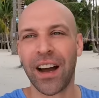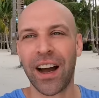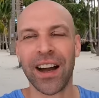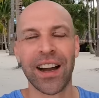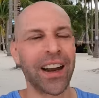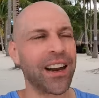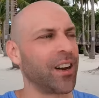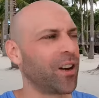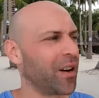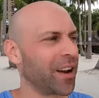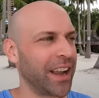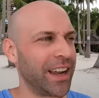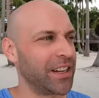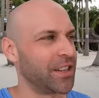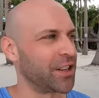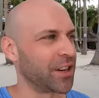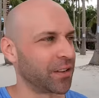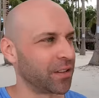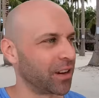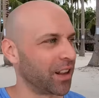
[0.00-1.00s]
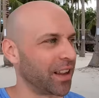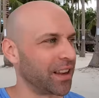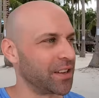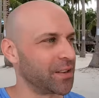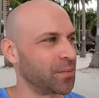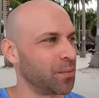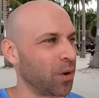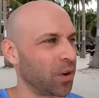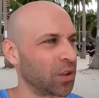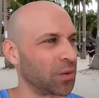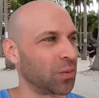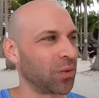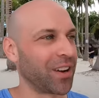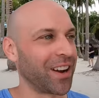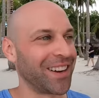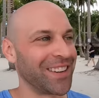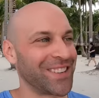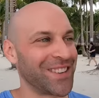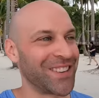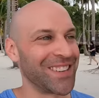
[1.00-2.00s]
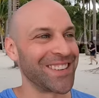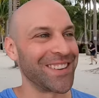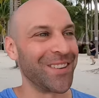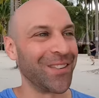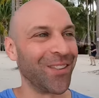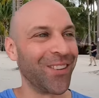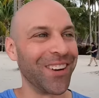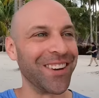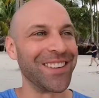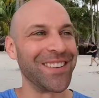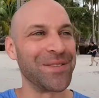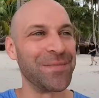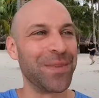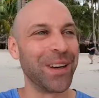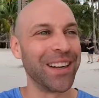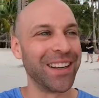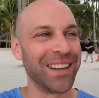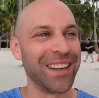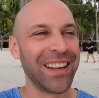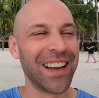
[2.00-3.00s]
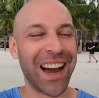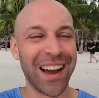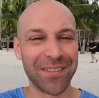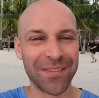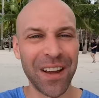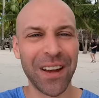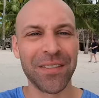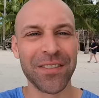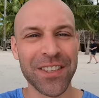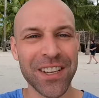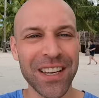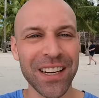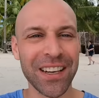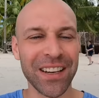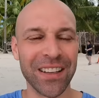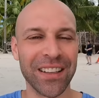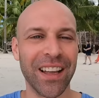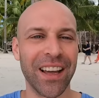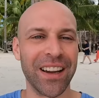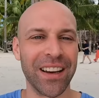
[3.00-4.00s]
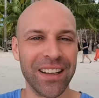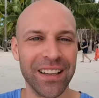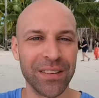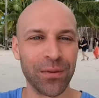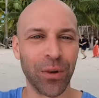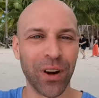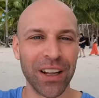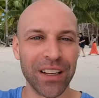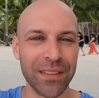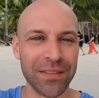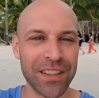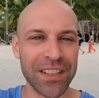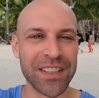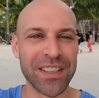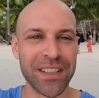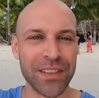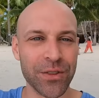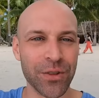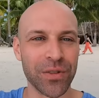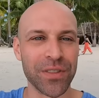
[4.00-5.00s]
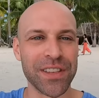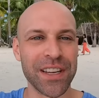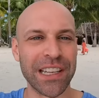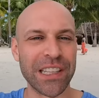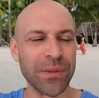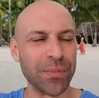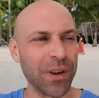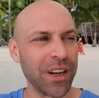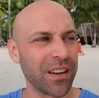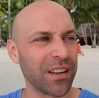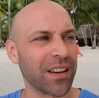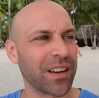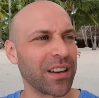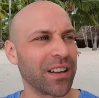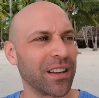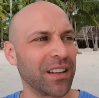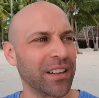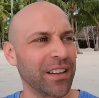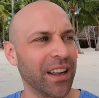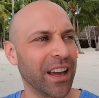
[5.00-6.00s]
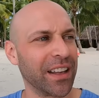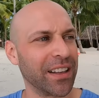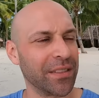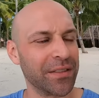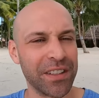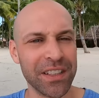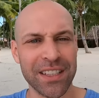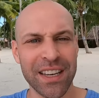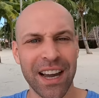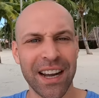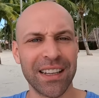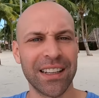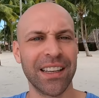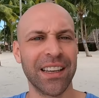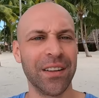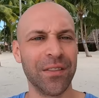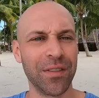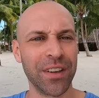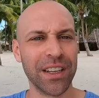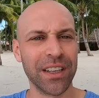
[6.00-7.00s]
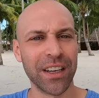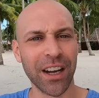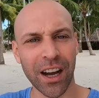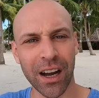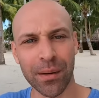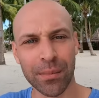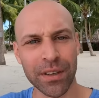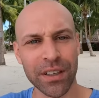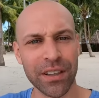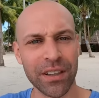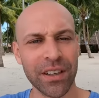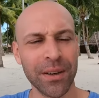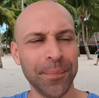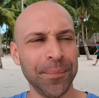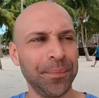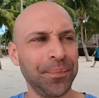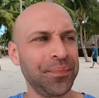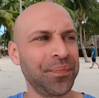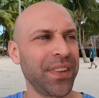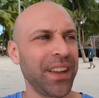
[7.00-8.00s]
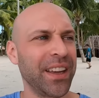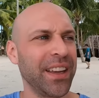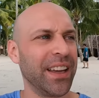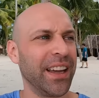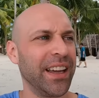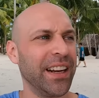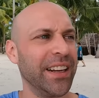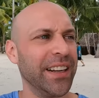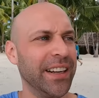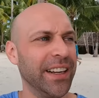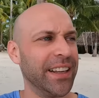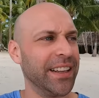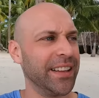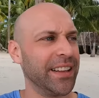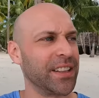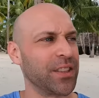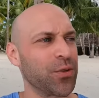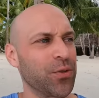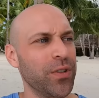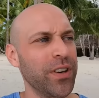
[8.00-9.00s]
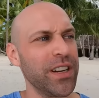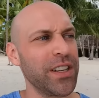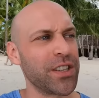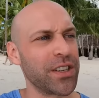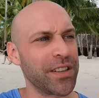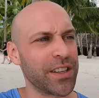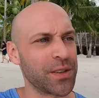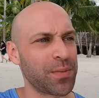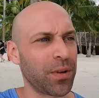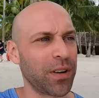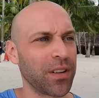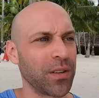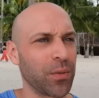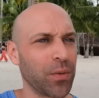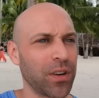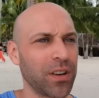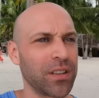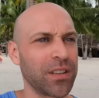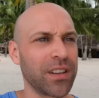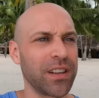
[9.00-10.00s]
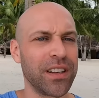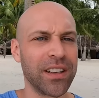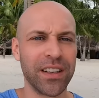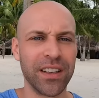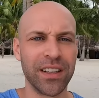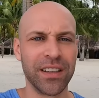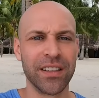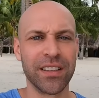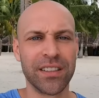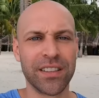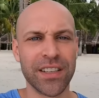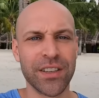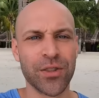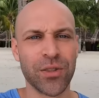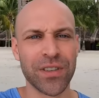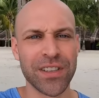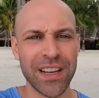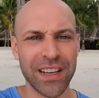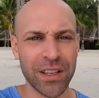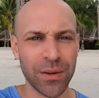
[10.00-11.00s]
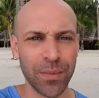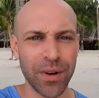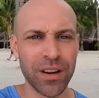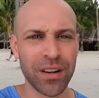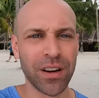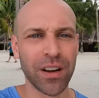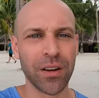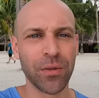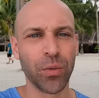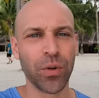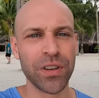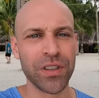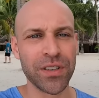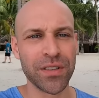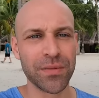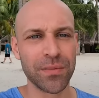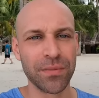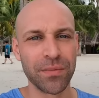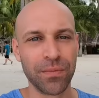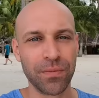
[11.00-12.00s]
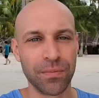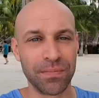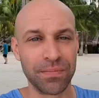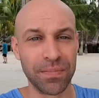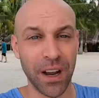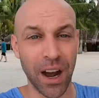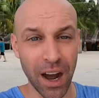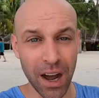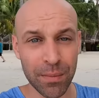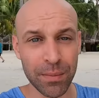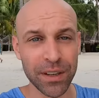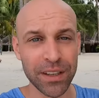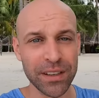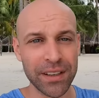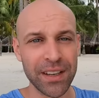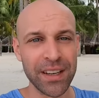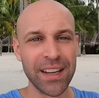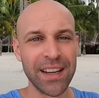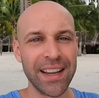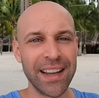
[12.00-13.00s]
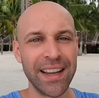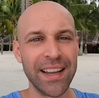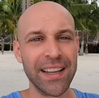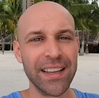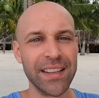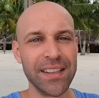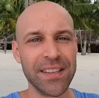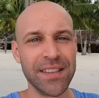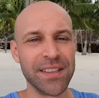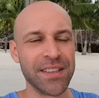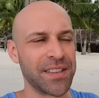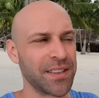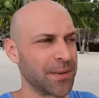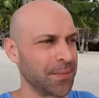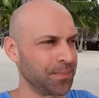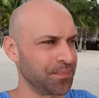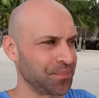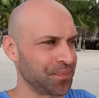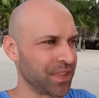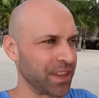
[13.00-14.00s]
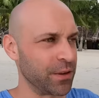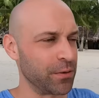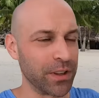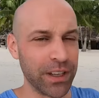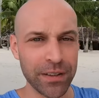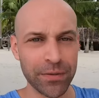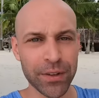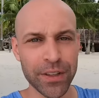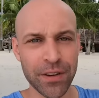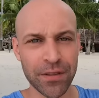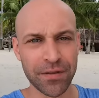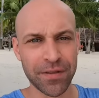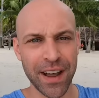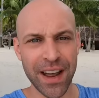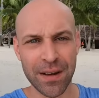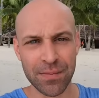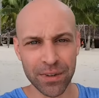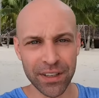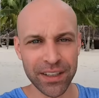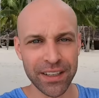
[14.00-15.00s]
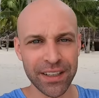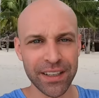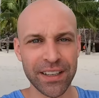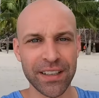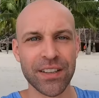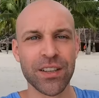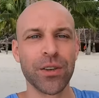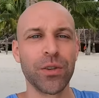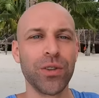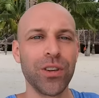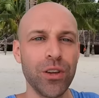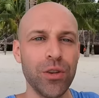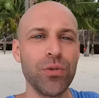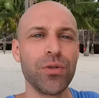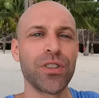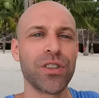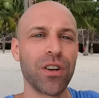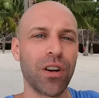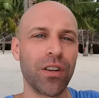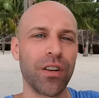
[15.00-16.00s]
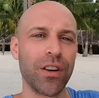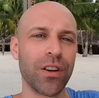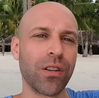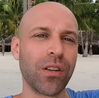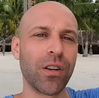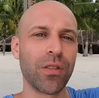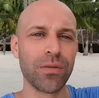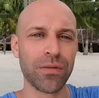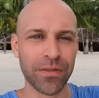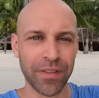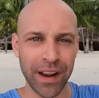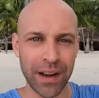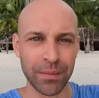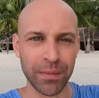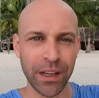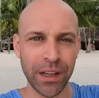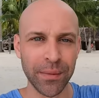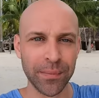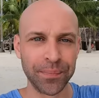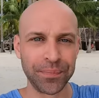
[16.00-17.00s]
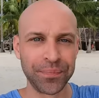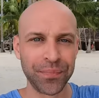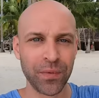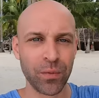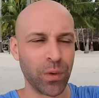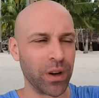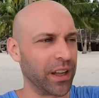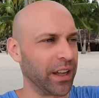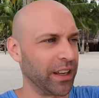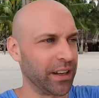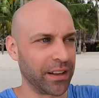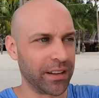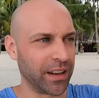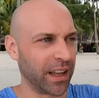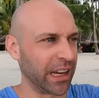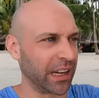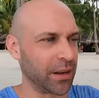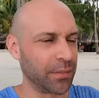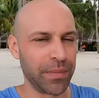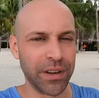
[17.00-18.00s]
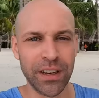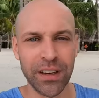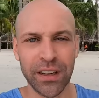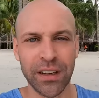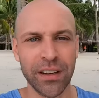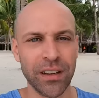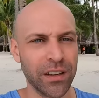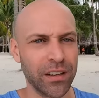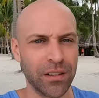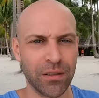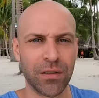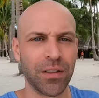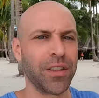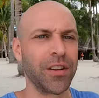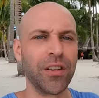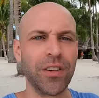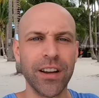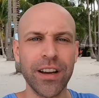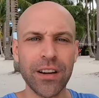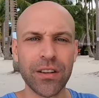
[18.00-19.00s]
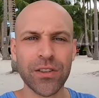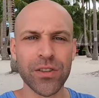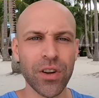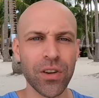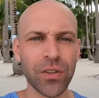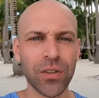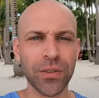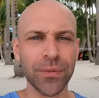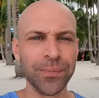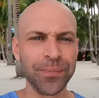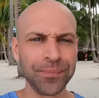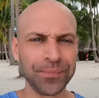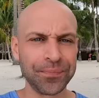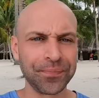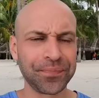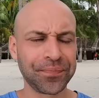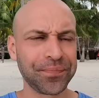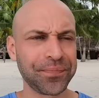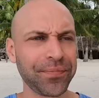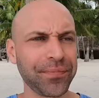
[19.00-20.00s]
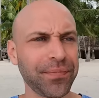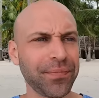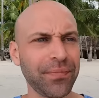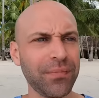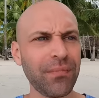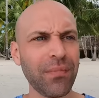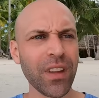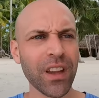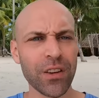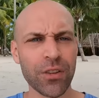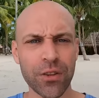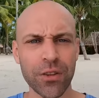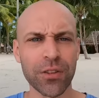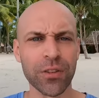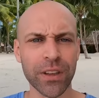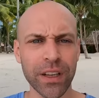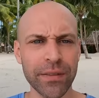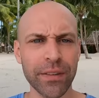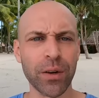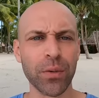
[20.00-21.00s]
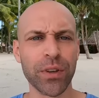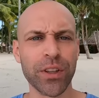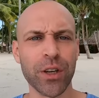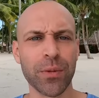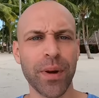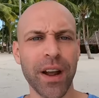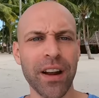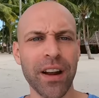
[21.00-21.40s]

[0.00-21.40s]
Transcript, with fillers: I know I can't generalize multiple countries at once, but I've seen it a lot. And when I lived in Central and South America, and I lived in Thailand and Vietnam, and in this region, this part of the world, in Central and South America, what's common is you live with your family until you start your own family. And that could be, you're 30 years old. You're living with your